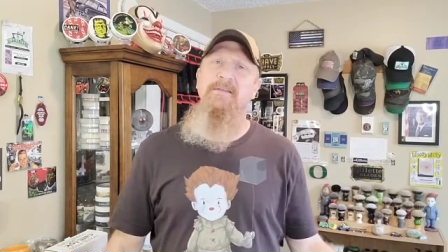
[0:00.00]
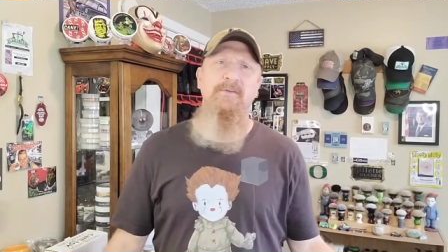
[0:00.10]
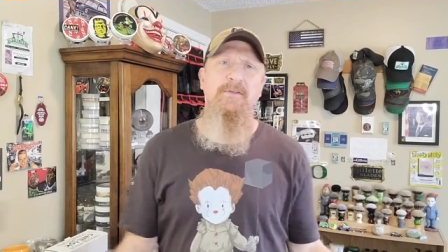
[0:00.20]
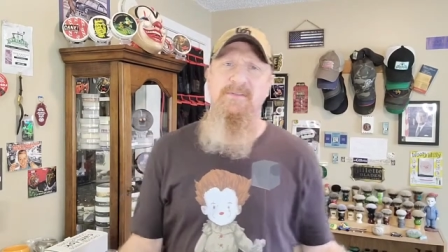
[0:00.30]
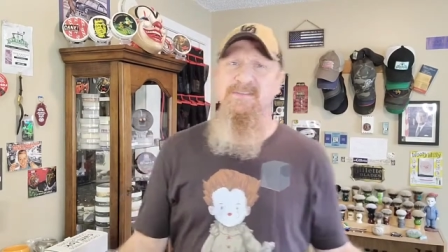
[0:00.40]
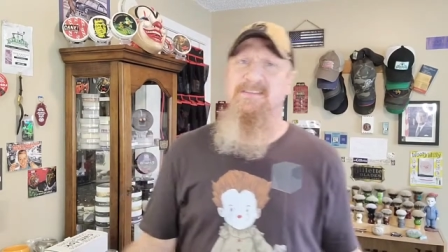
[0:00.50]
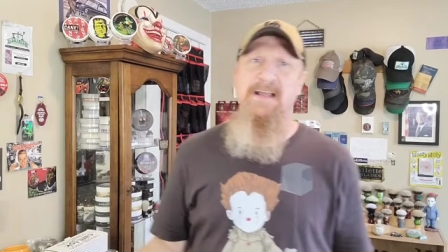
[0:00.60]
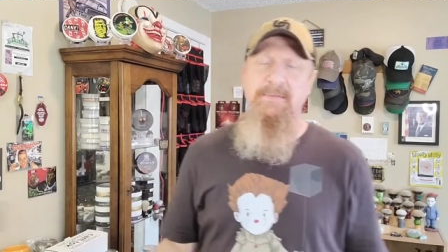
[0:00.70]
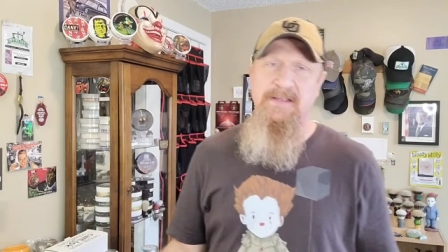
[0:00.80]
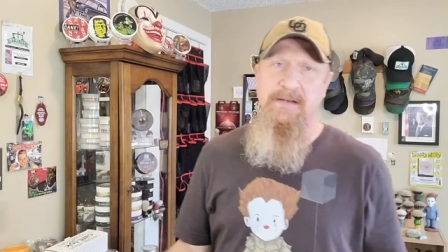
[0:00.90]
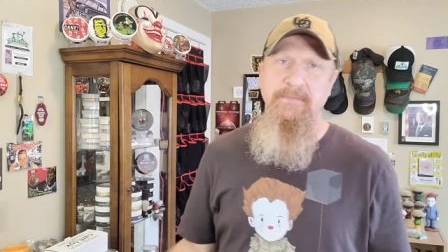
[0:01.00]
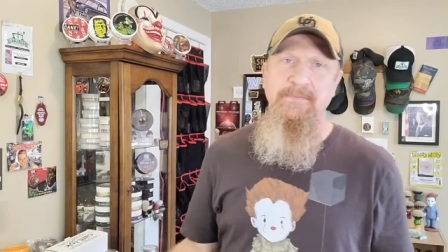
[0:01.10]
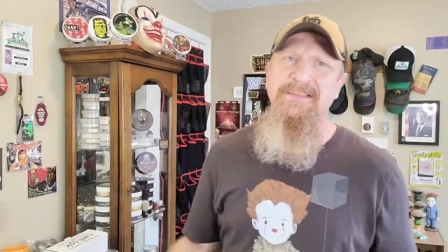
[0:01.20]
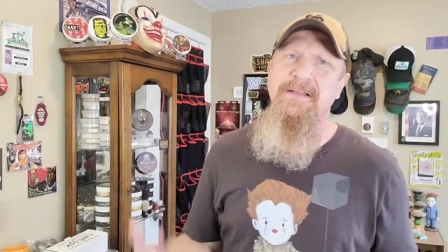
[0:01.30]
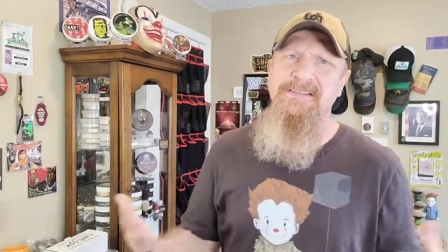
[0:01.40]
of the video this is top 10.
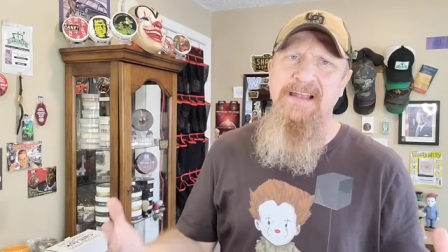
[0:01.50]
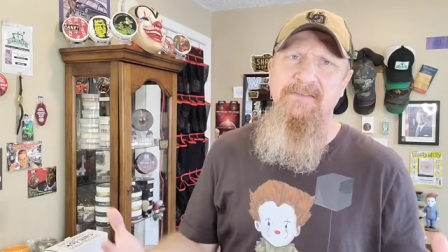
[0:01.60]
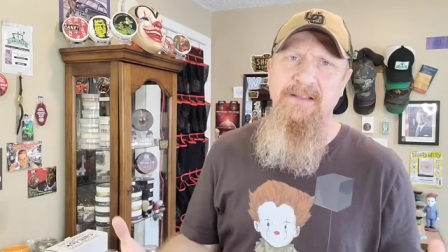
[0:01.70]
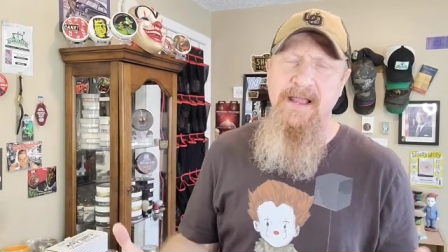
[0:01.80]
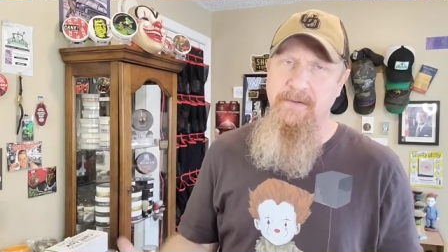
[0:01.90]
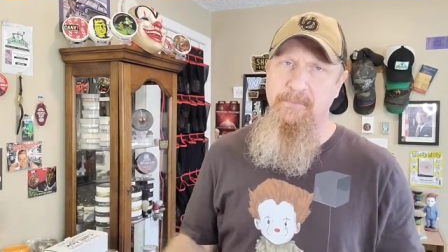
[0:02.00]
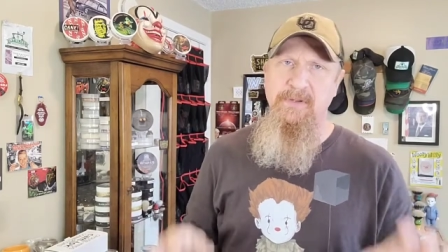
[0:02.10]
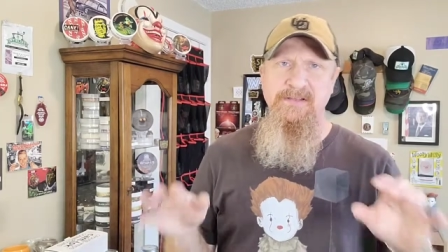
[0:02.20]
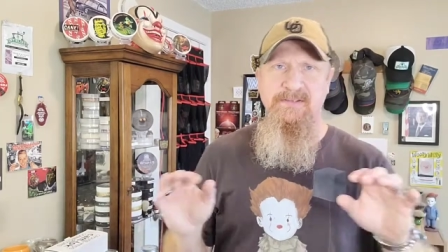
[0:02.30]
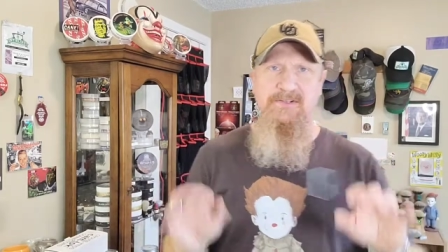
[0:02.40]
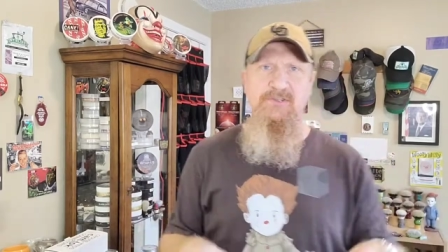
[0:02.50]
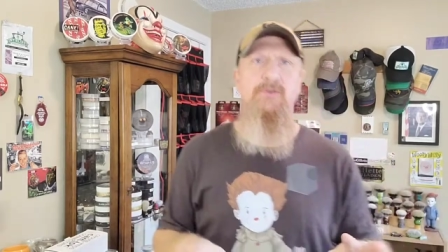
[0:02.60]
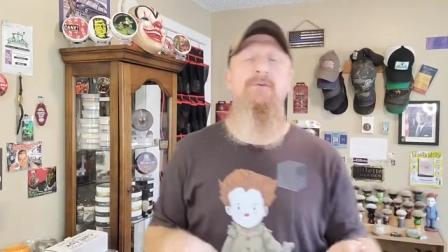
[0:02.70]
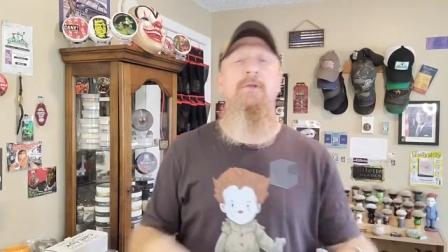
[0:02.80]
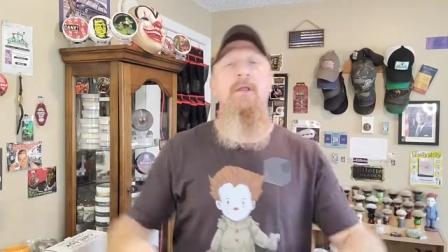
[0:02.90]
That's kind of a lie because there's
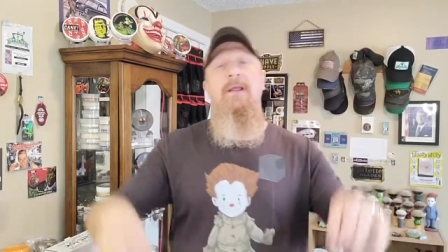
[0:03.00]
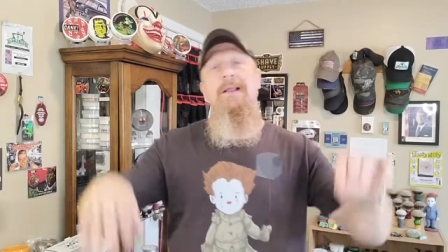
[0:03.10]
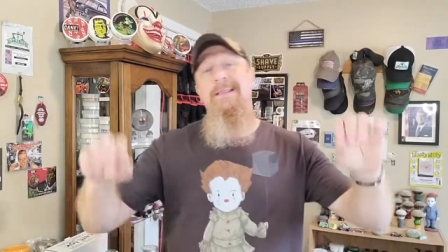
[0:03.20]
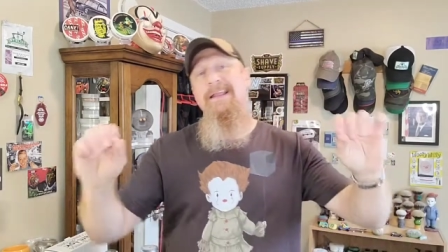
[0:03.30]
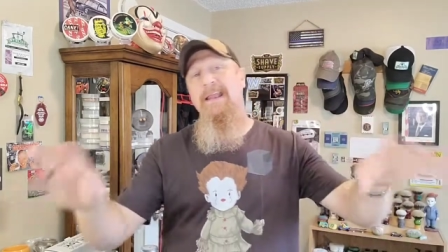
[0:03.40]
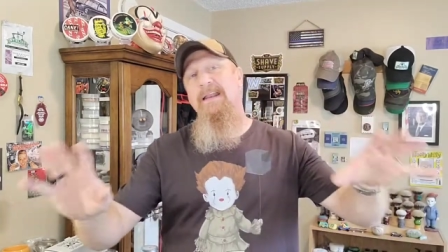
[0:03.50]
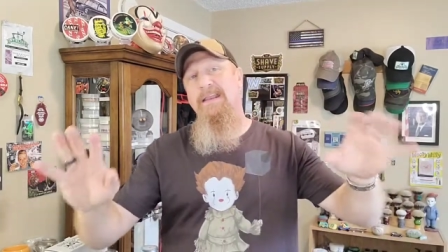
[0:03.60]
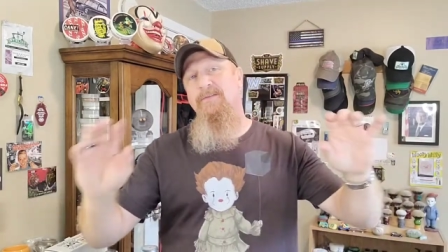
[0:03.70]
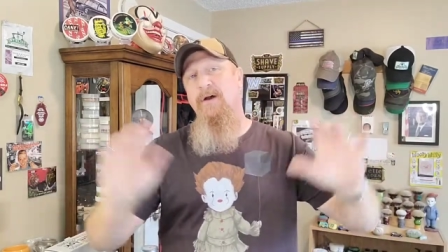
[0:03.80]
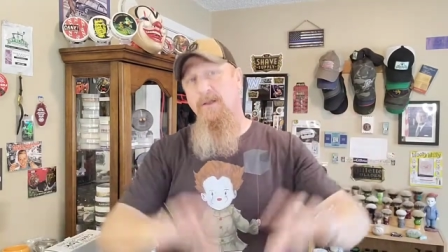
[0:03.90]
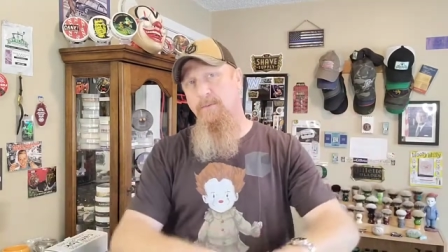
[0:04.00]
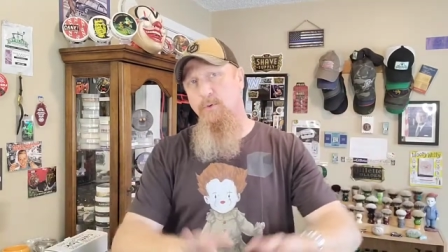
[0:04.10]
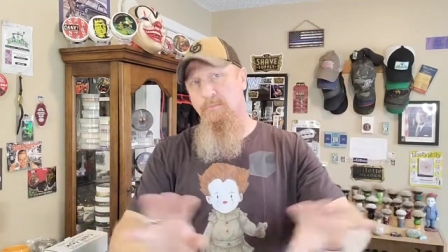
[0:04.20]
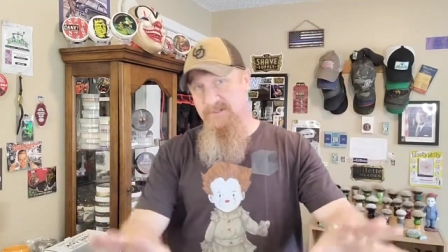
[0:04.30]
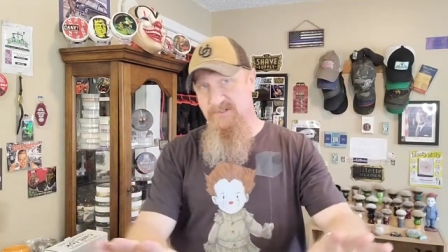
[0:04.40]
two that I got to give
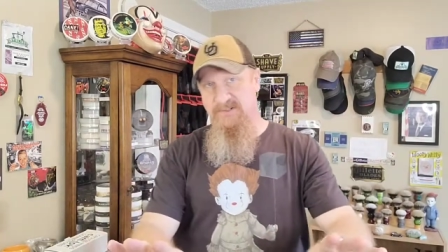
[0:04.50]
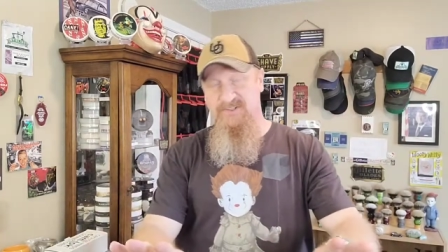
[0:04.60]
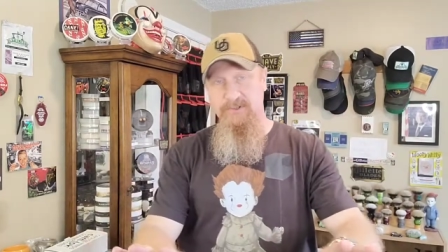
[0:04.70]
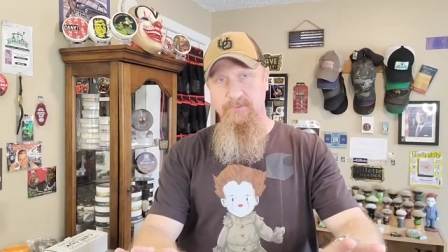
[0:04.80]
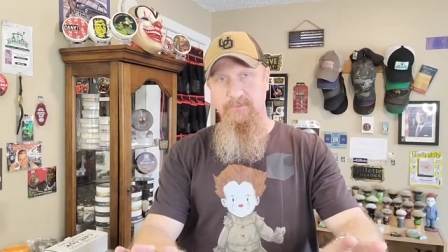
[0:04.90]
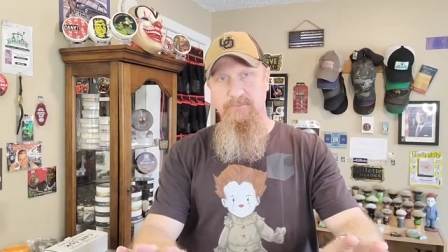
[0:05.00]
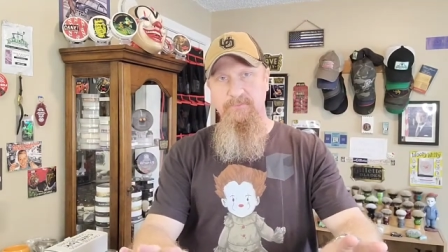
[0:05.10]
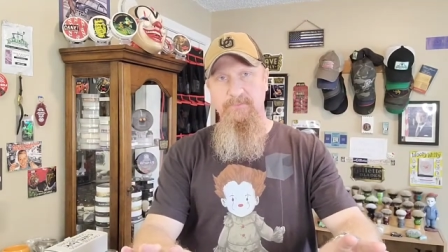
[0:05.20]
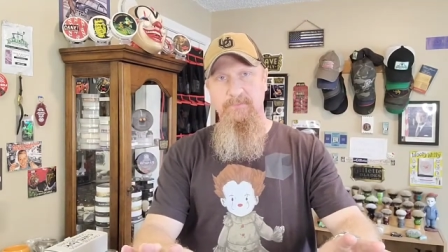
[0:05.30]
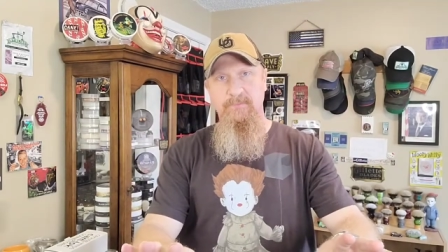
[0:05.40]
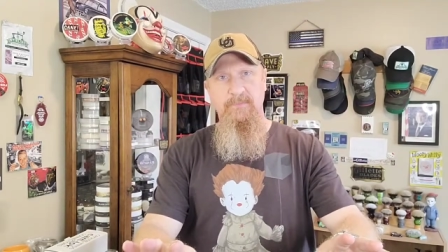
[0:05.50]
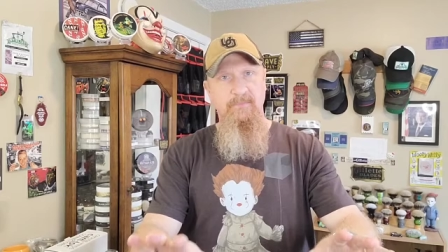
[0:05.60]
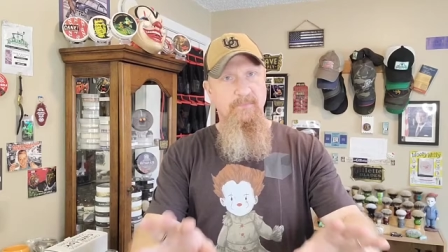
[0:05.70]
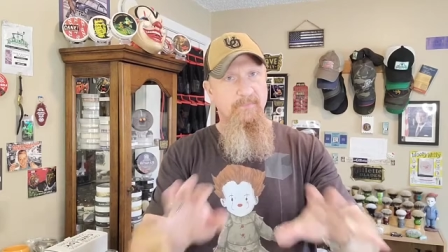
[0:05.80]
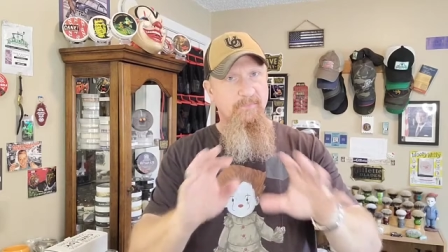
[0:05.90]
honorable mentions to.
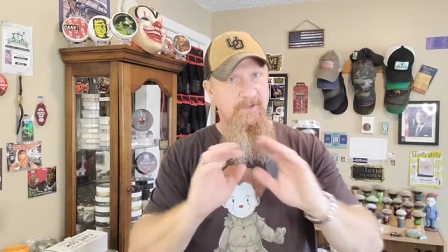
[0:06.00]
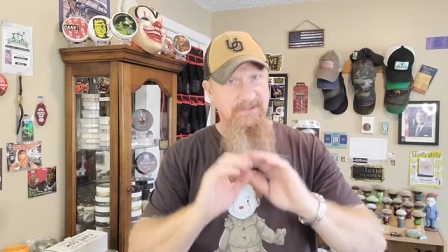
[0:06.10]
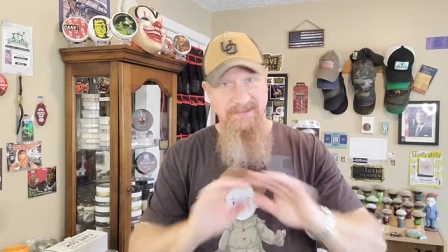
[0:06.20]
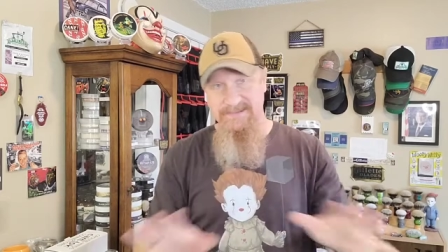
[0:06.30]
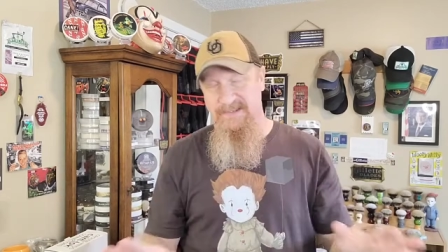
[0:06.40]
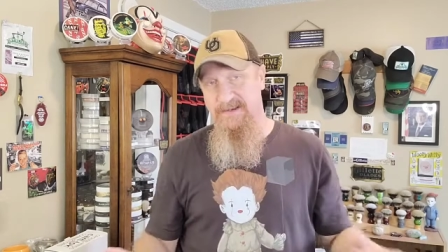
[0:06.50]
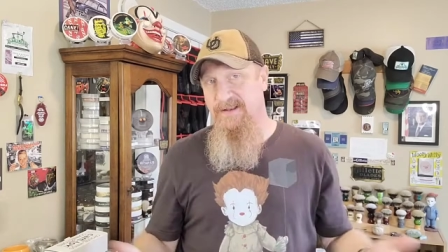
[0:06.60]
Because like I said,